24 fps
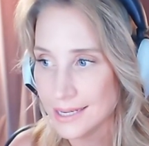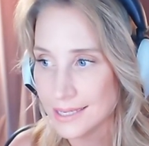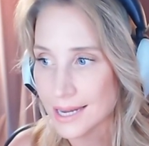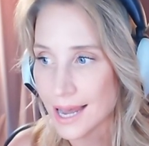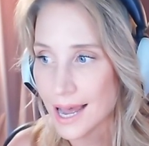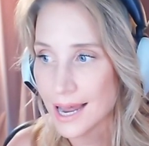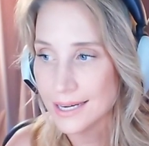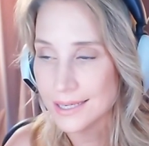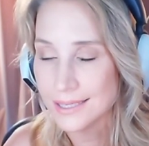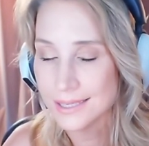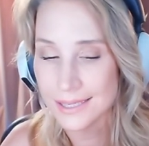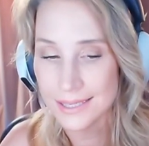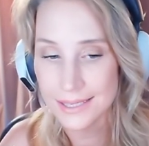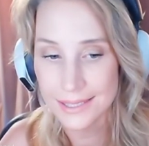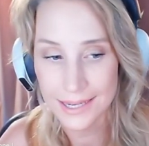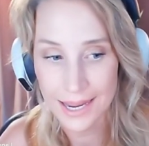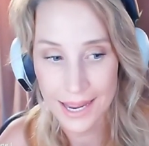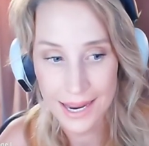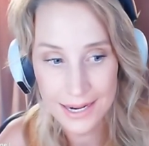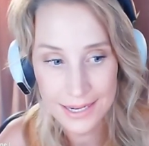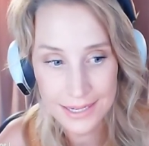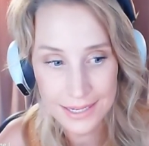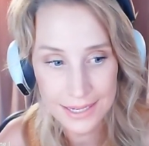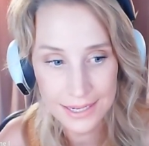
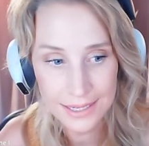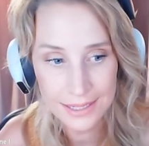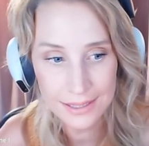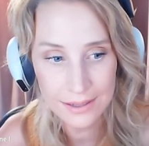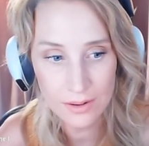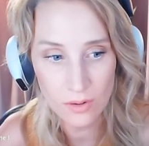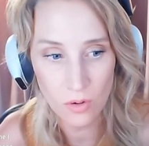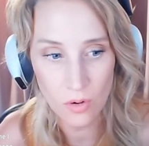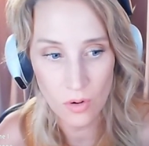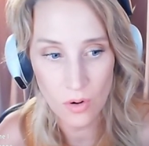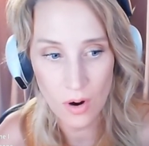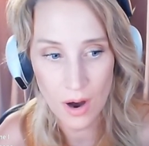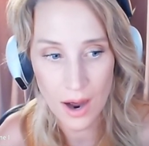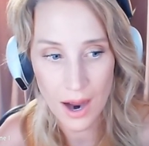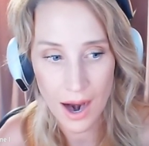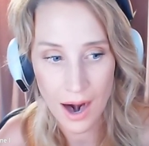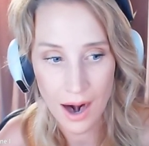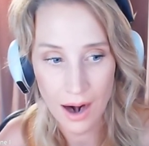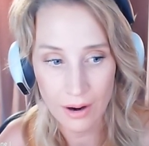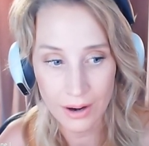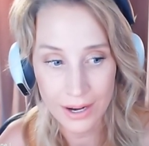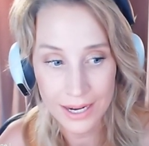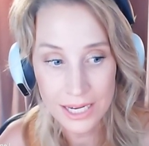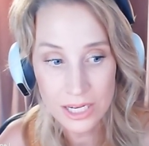understanding or
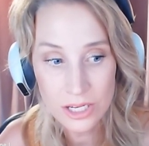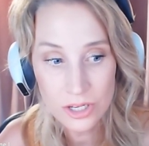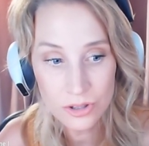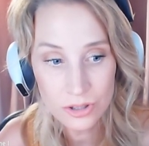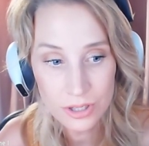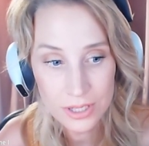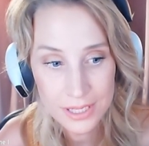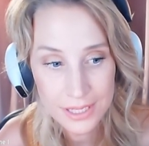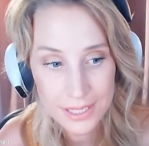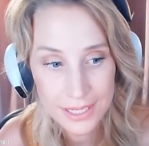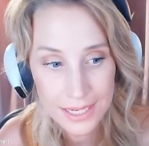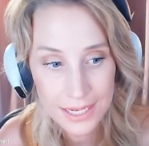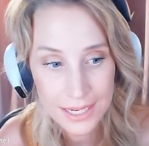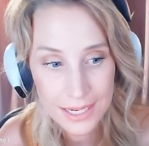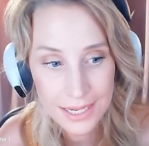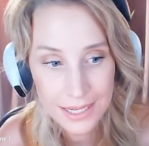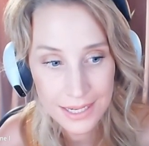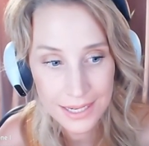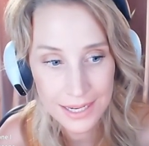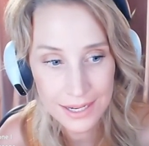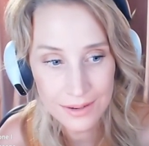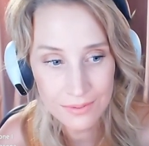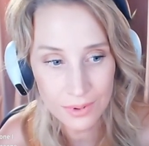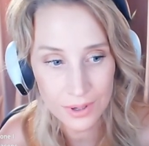are interested
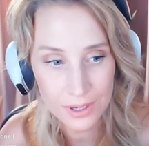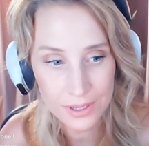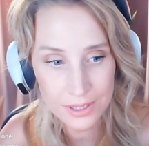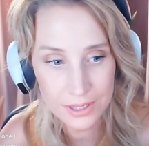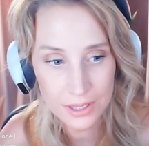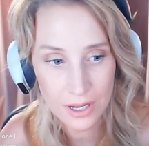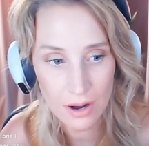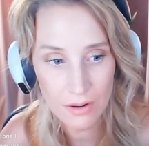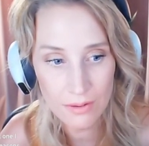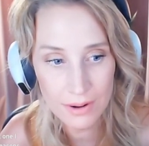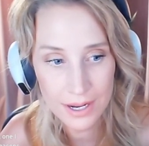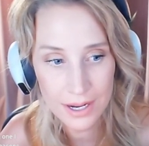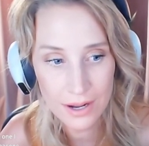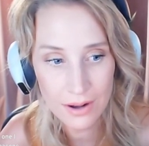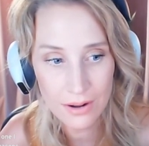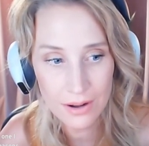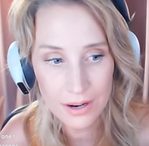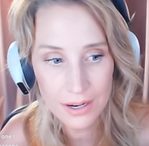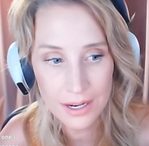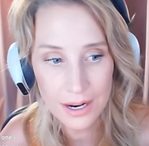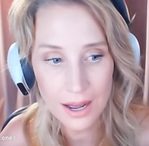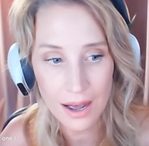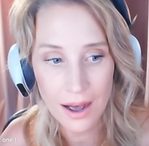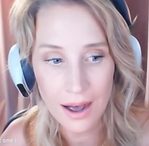in what's going
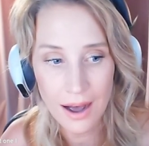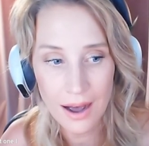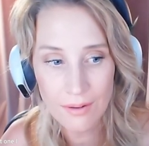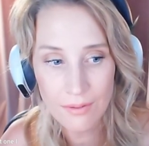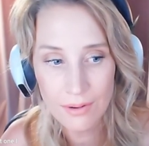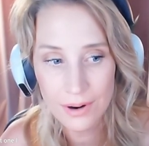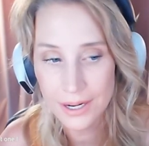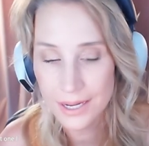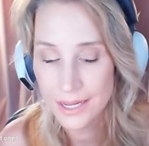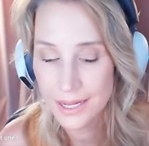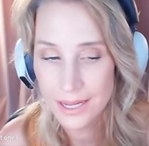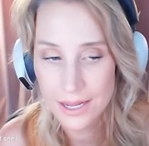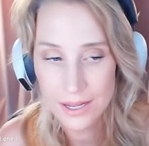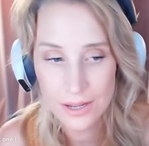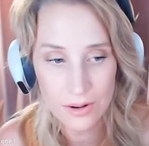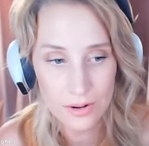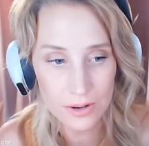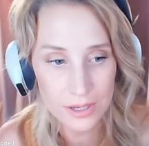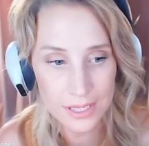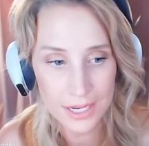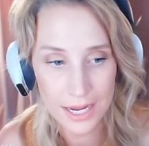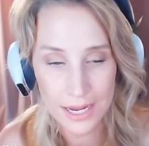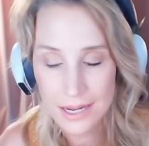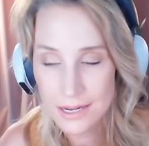on. I want to hear your
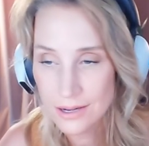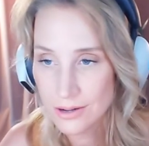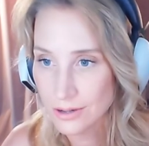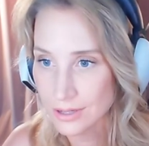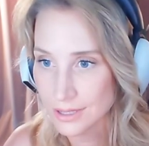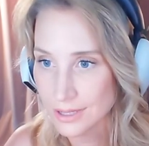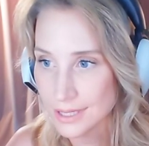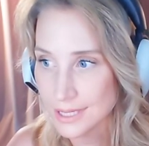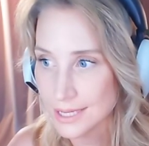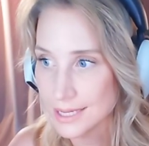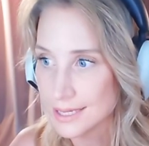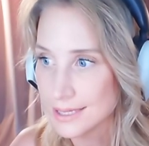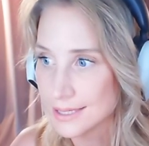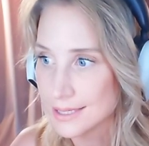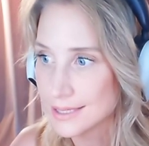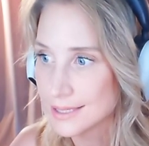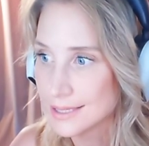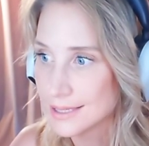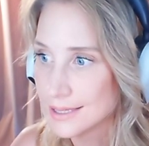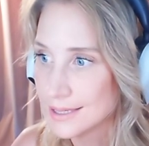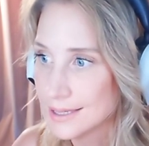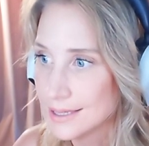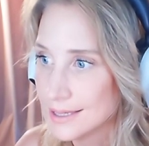take on this.